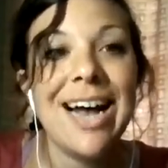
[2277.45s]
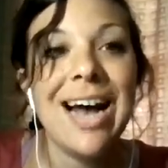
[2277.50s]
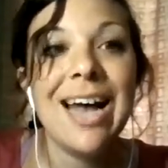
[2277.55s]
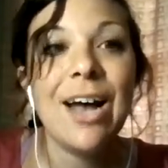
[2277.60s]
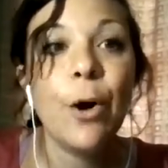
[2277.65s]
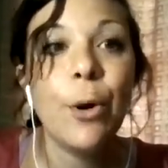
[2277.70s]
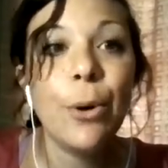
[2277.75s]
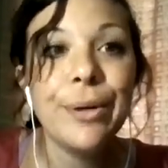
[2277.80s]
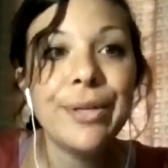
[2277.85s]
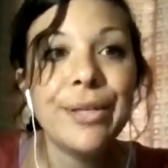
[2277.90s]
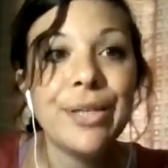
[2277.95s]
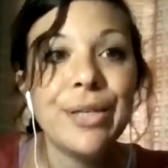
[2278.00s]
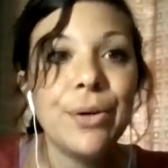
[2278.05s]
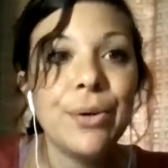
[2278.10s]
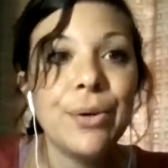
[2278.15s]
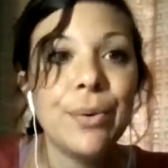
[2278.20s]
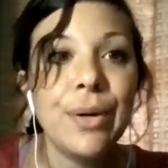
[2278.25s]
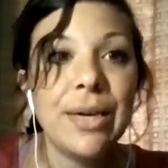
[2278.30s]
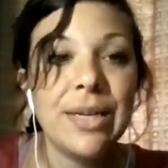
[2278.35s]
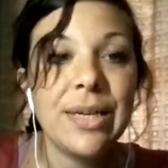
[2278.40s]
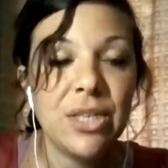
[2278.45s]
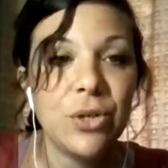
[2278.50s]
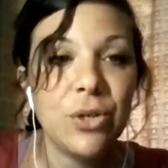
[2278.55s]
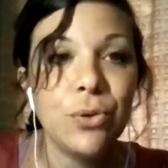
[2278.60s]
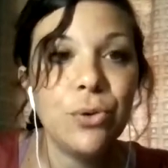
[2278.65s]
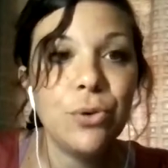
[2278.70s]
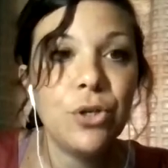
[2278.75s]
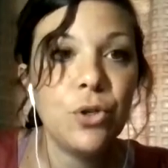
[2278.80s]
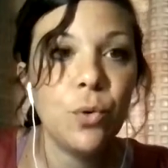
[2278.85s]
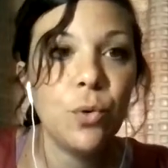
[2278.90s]
I also
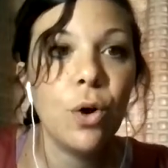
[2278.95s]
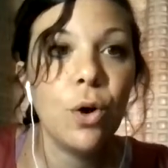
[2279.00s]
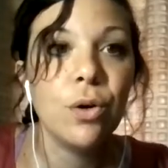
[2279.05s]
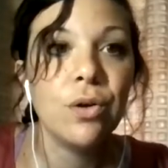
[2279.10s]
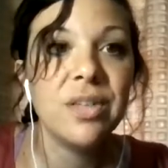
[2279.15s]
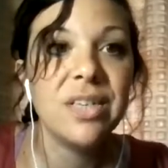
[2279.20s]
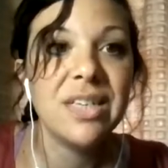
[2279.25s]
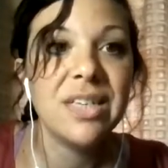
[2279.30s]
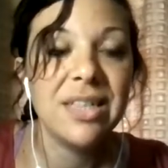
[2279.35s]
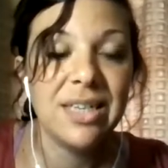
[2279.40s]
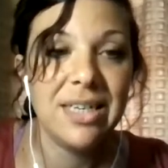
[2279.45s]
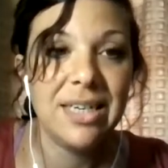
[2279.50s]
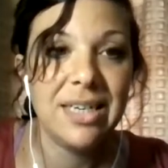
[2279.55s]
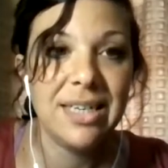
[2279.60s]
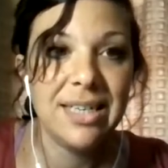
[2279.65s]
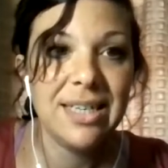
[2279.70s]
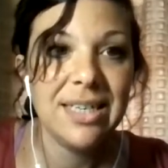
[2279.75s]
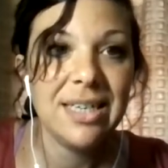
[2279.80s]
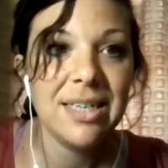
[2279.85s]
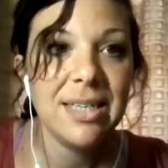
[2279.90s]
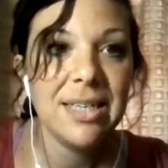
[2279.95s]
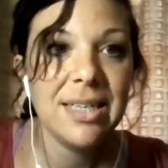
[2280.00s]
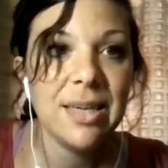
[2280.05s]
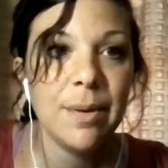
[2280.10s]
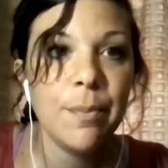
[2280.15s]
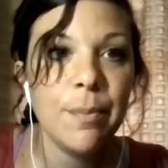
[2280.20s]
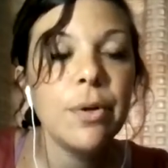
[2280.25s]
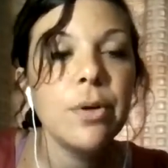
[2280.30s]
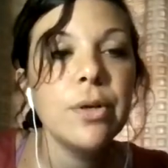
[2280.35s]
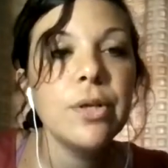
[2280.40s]
attuned you all to the distance
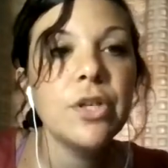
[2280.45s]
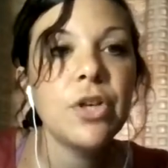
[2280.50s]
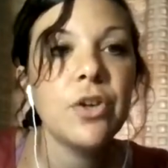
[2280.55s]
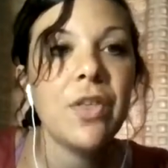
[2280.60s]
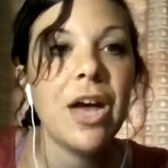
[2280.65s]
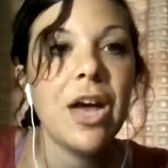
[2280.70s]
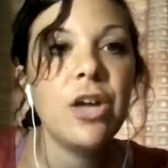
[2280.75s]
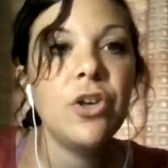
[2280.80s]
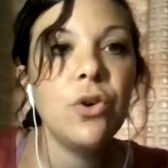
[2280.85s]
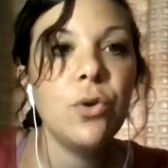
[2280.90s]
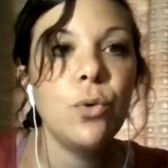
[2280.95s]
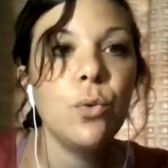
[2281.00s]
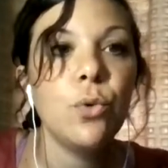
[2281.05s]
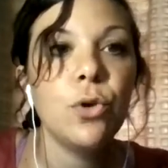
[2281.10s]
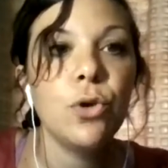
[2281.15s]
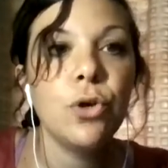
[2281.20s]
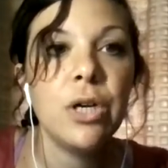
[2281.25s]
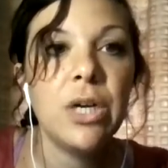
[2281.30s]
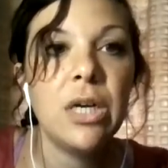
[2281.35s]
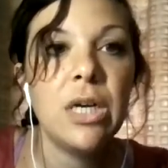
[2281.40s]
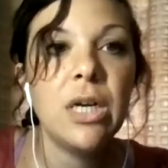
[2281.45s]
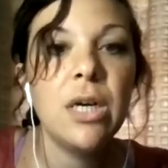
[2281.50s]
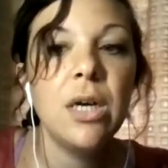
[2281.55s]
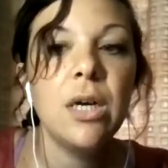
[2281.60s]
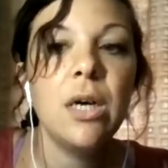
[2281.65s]
symbol so that you could